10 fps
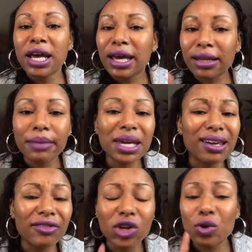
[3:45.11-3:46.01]
And let me
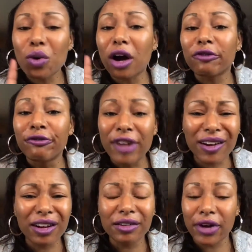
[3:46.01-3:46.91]
give you a
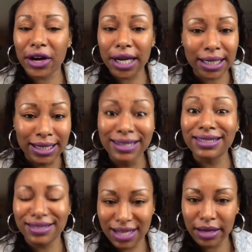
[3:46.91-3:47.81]
very, very
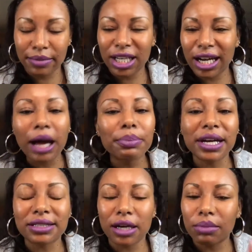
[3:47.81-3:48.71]
good tip that I
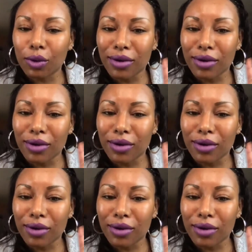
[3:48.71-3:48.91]
picked up.